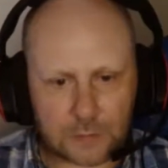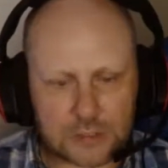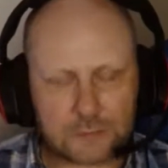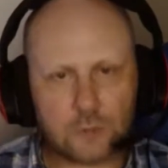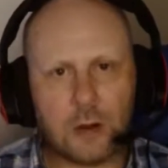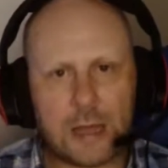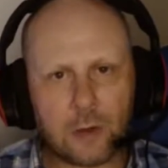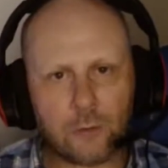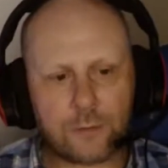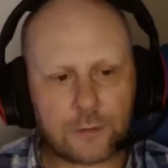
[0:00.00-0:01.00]
general
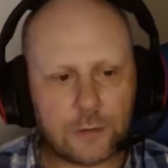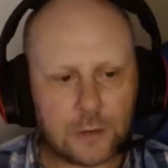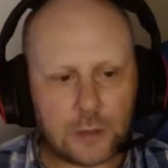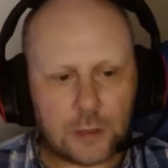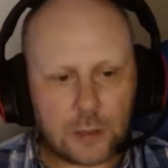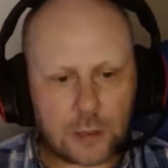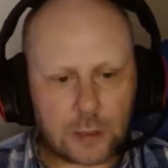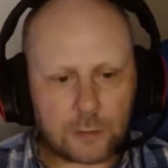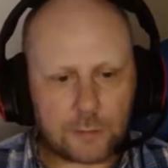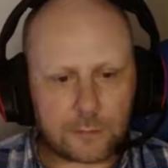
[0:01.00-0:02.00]
health.
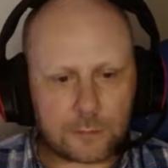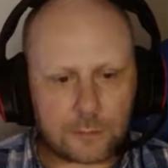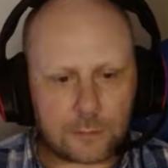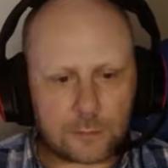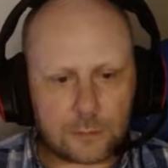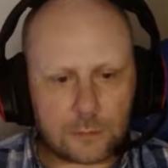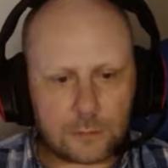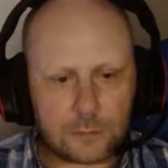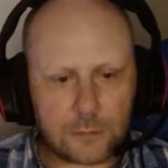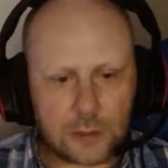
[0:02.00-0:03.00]
Um,
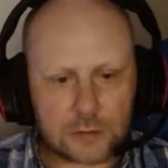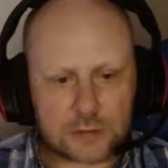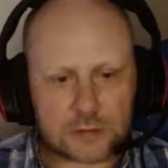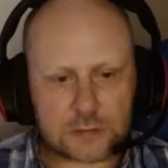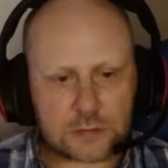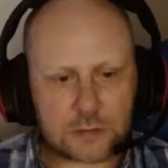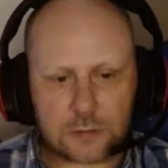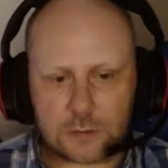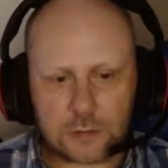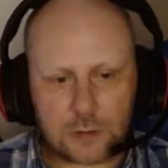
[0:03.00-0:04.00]
and
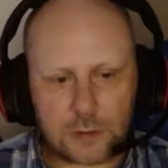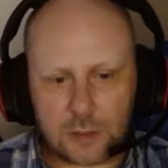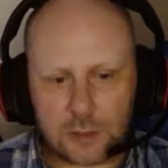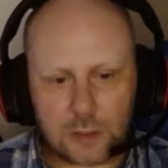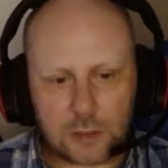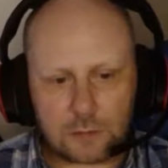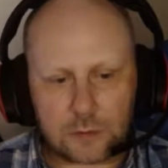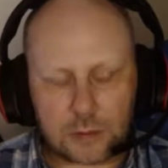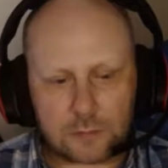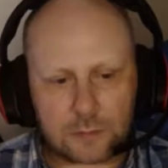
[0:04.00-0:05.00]

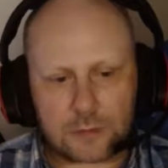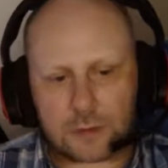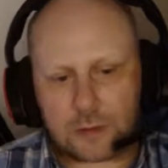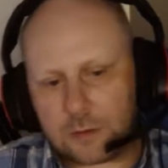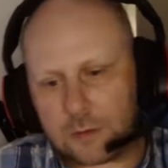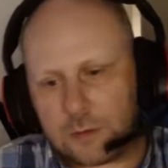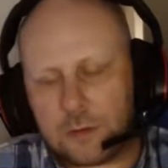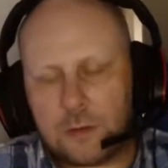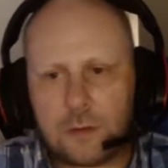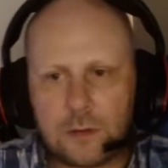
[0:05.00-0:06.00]
I
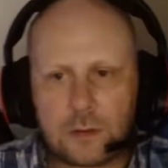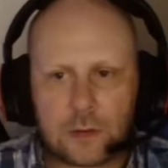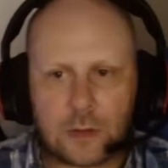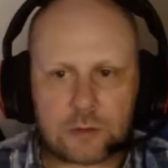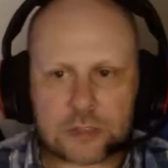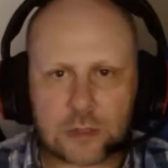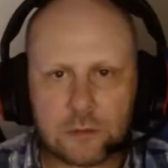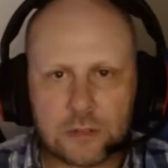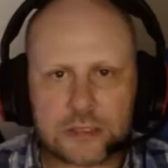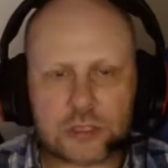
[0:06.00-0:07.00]
was
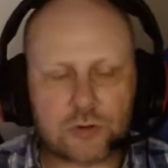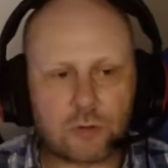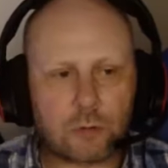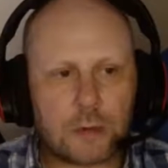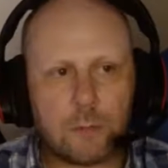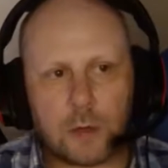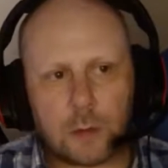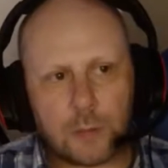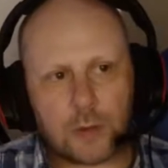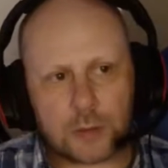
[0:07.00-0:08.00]
totally screwing
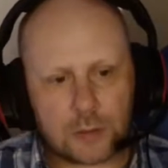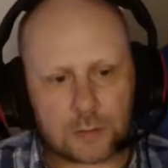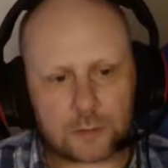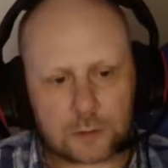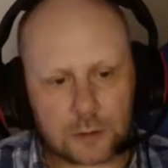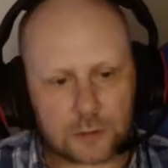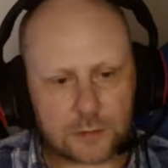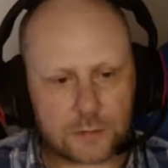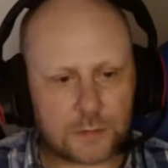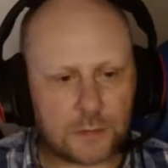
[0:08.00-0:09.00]
my body up,
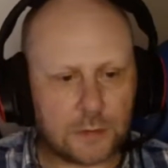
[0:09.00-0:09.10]
and